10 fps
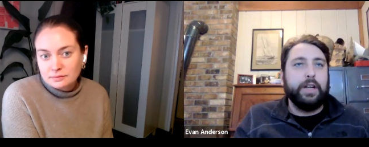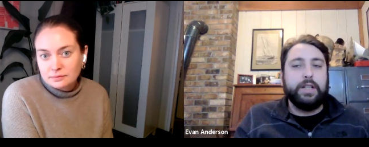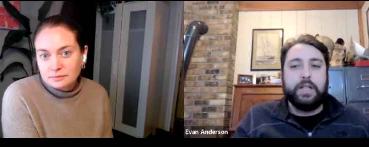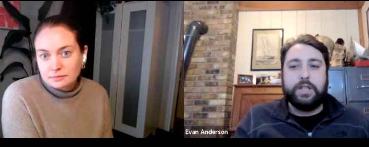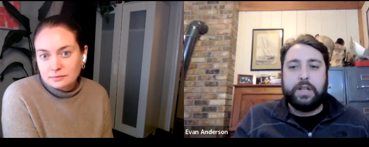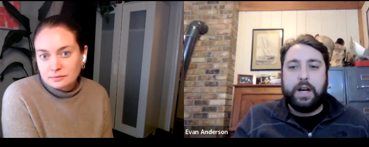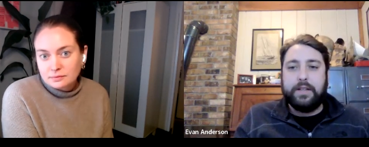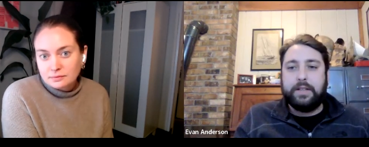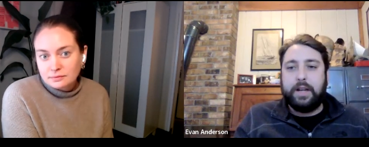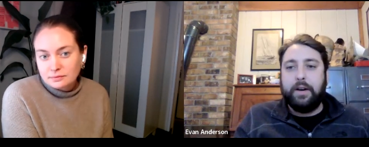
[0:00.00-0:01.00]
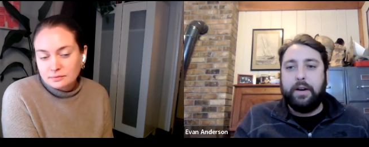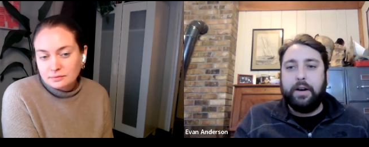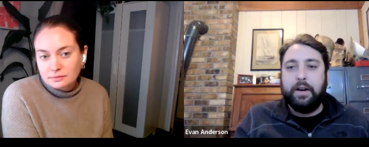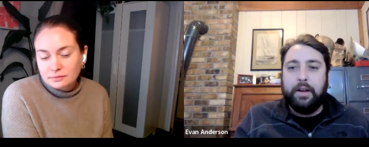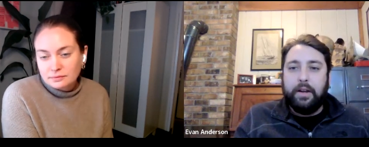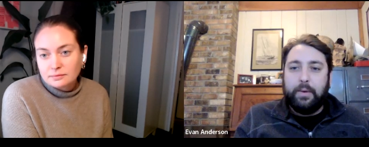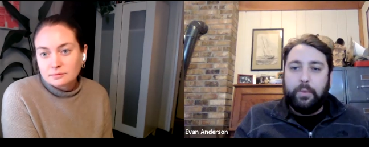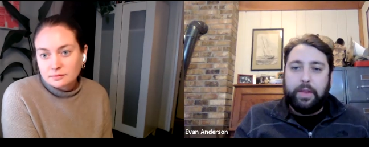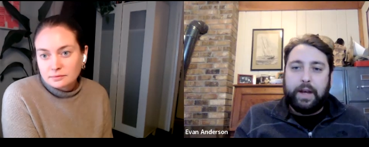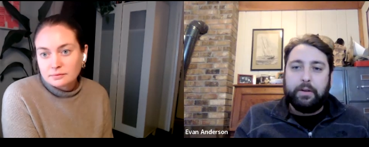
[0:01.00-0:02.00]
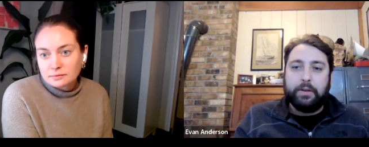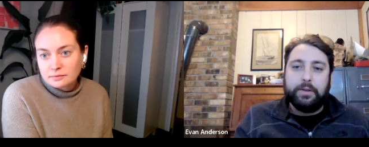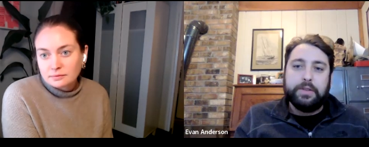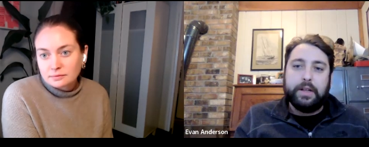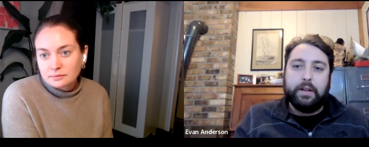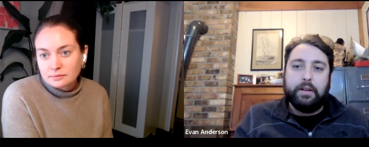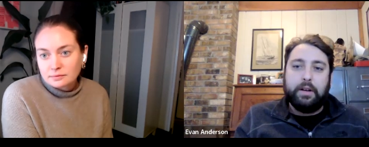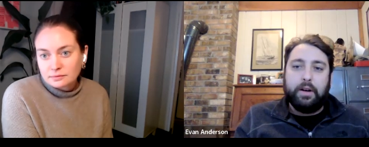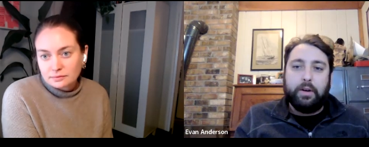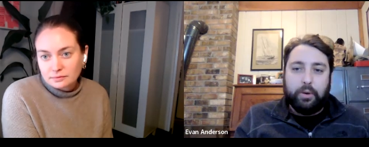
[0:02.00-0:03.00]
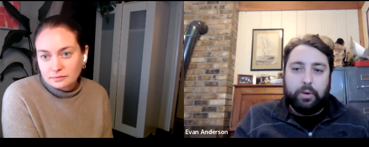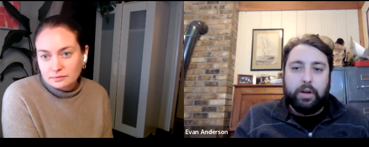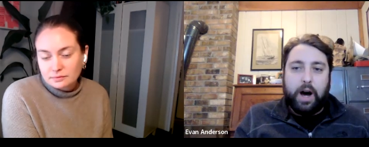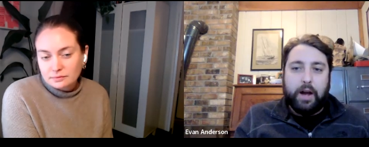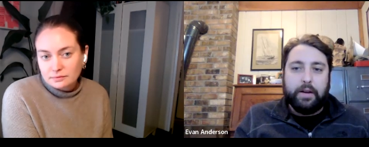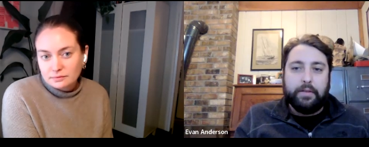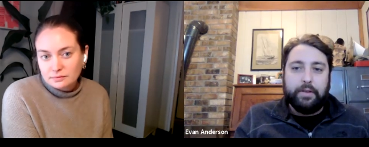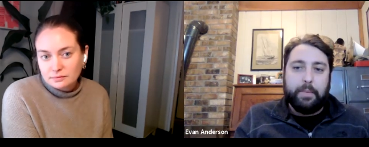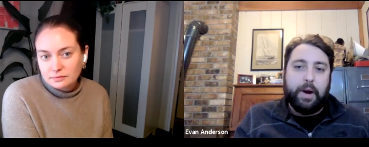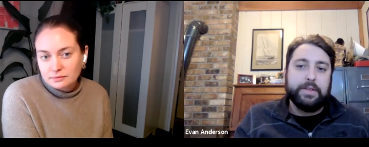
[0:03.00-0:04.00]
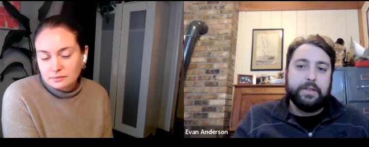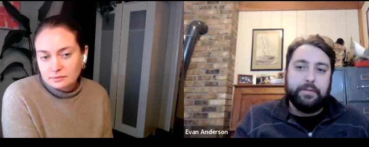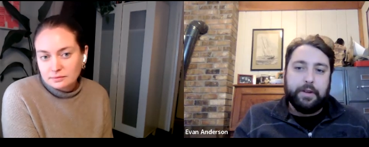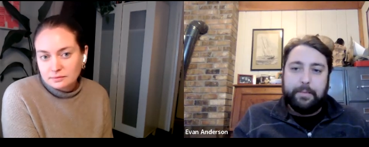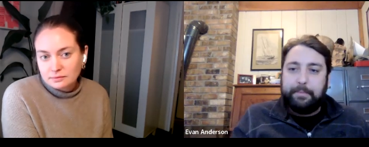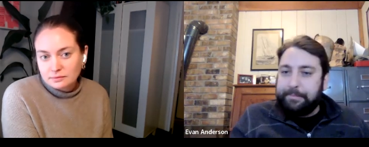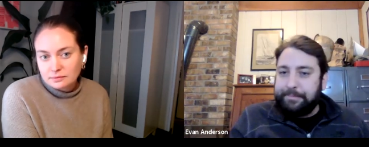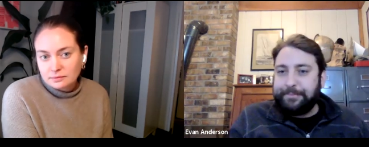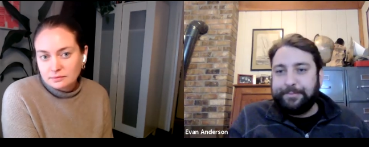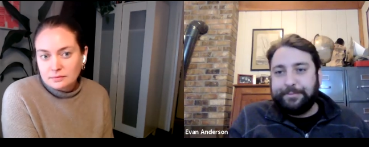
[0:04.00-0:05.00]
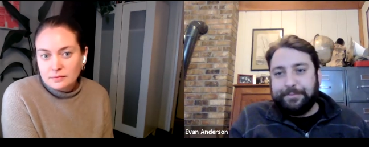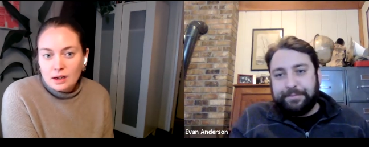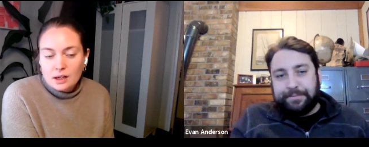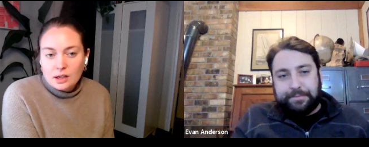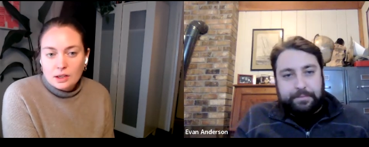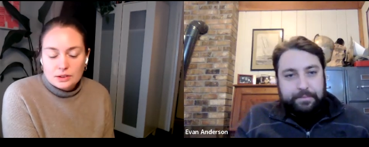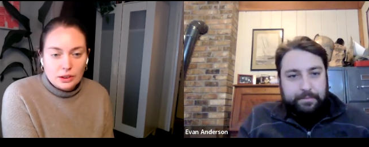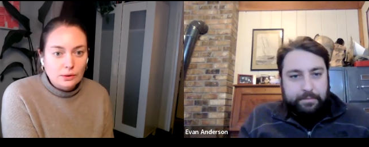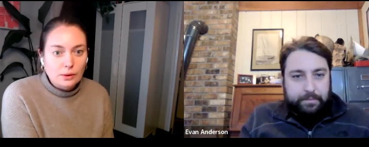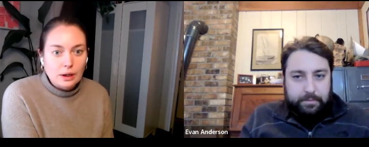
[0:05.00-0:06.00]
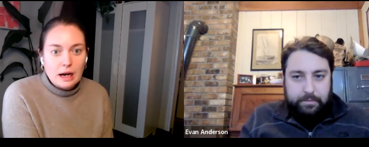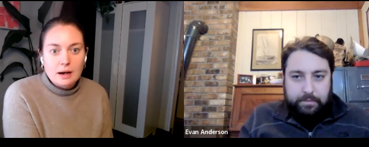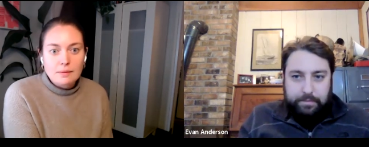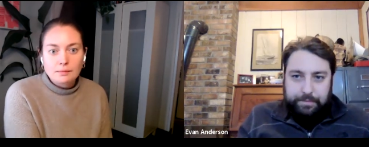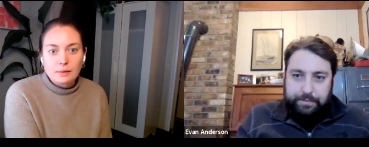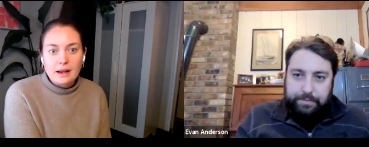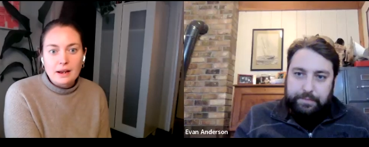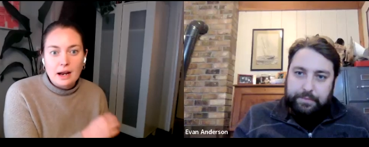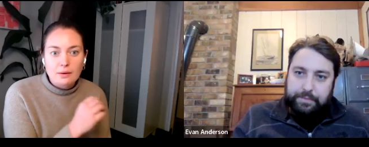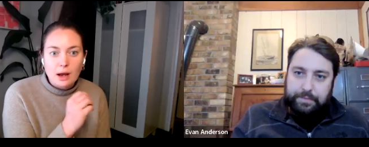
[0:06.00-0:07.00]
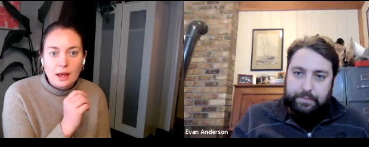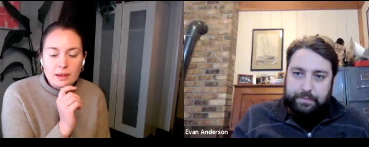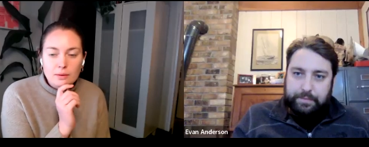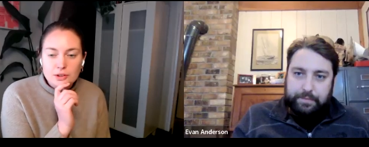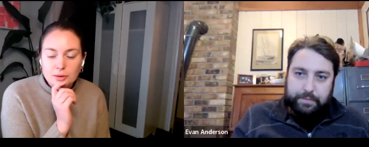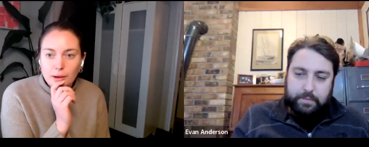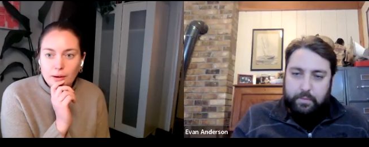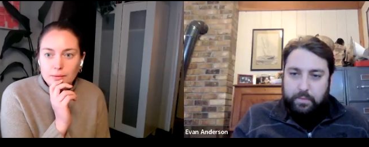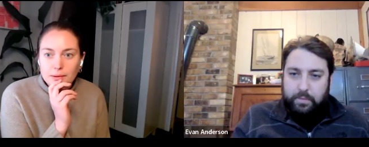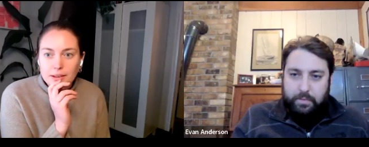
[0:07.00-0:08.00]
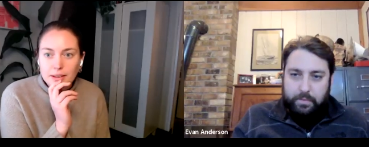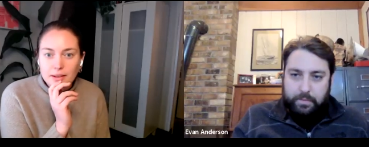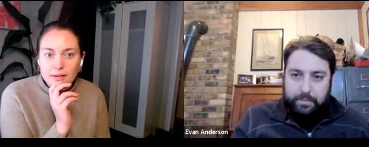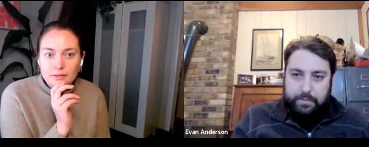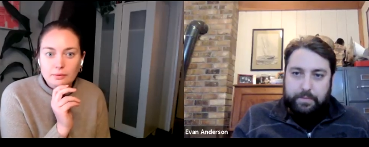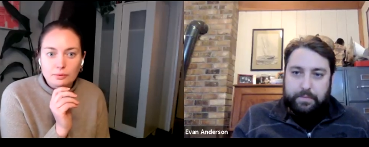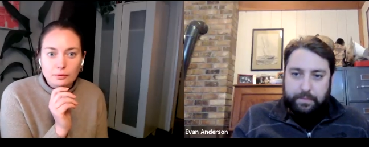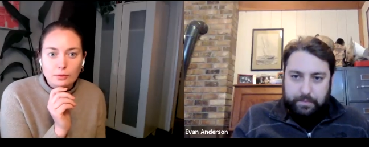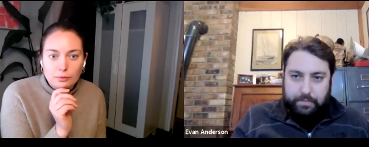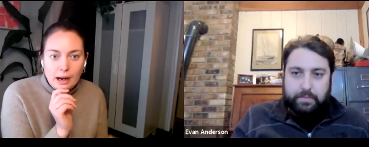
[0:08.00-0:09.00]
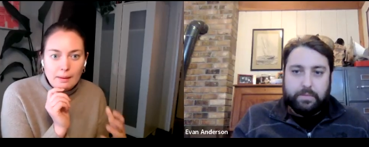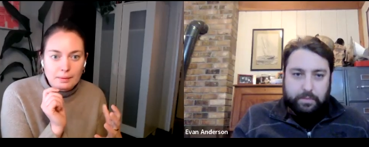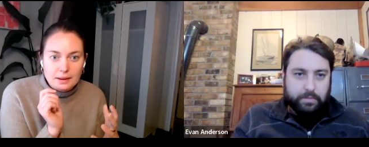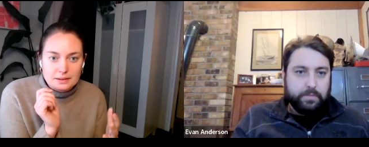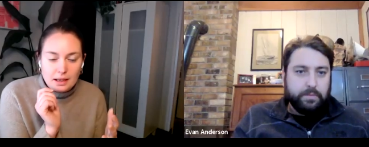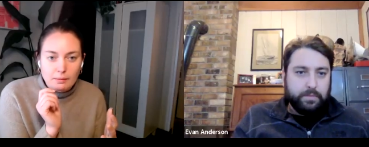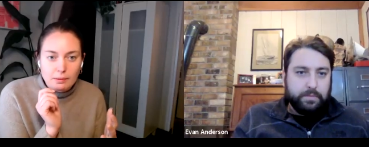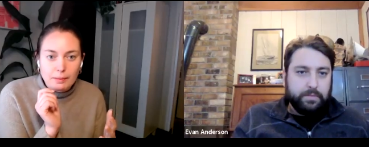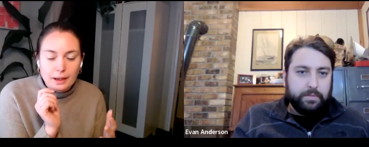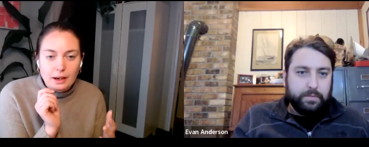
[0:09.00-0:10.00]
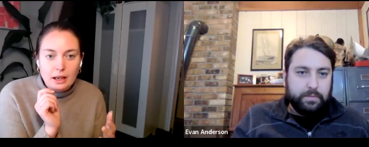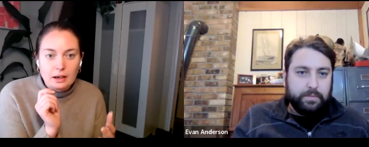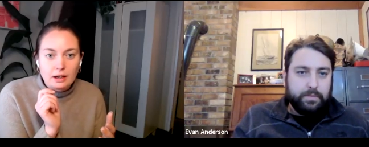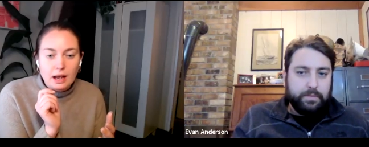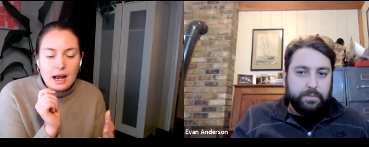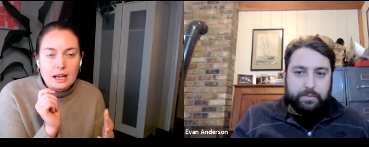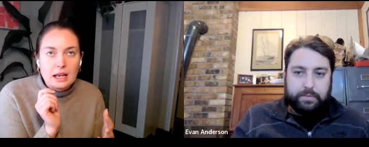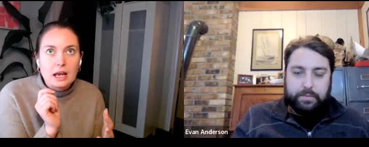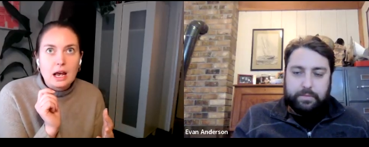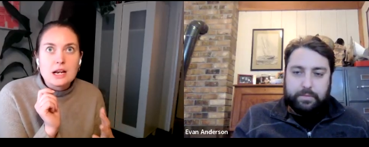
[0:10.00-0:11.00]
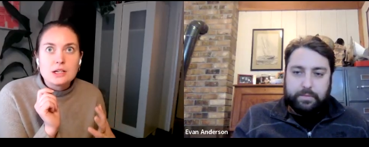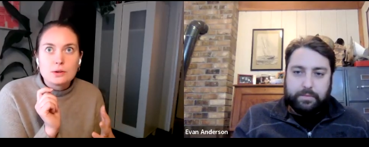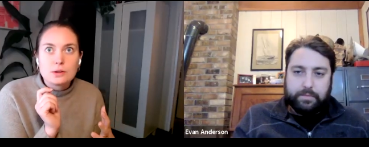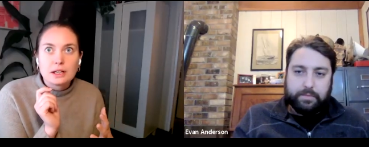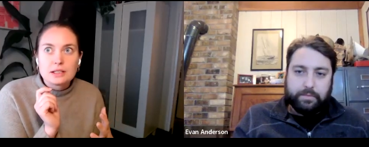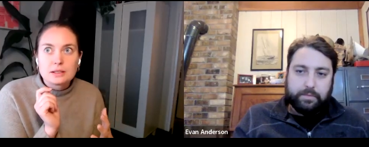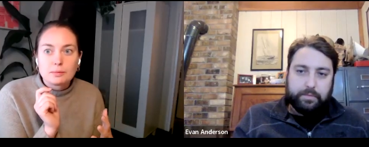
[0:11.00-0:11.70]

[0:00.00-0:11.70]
Speaker 1: very digitized era without losing a whole lot of our privacy and freedom.
Speaker 2: So I think we should probably wrap this up, but I do think it